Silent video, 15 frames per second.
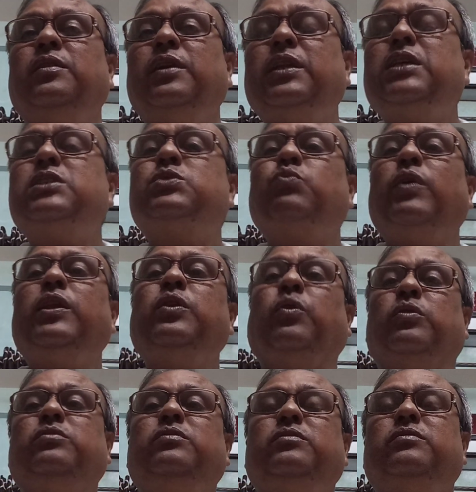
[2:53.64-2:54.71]
It is well
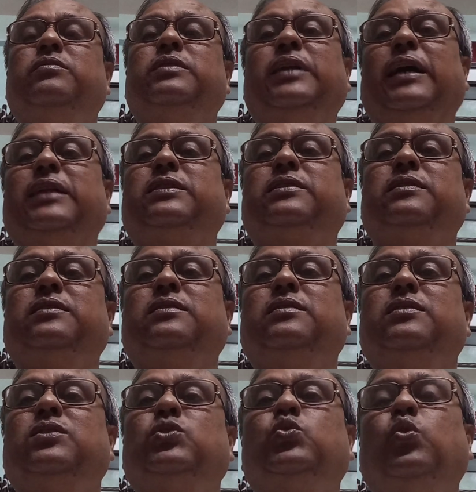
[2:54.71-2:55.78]
known that
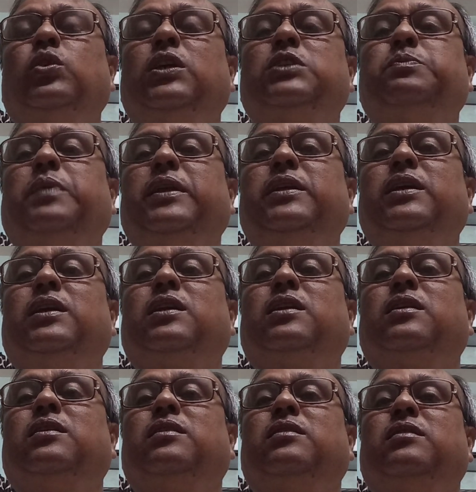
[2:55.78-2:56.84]
stone dust barrier
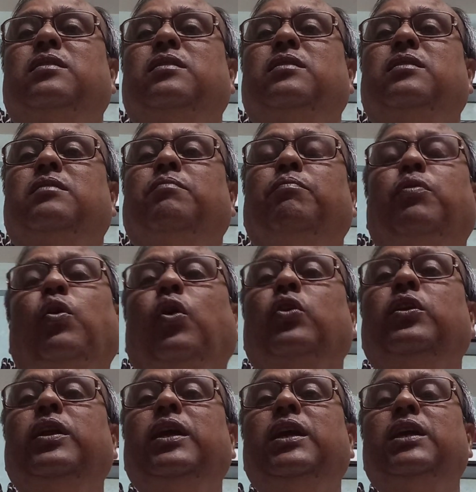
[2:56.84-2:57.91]

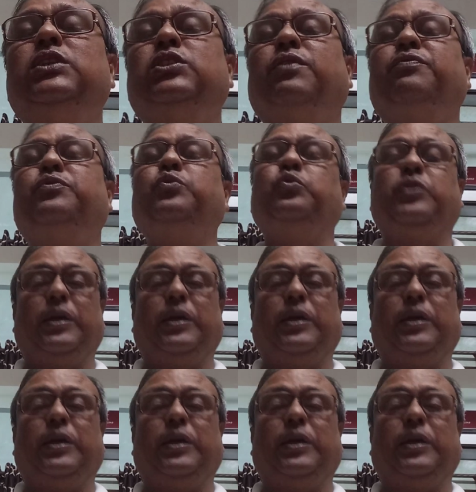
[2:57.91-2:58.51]
broadly is of two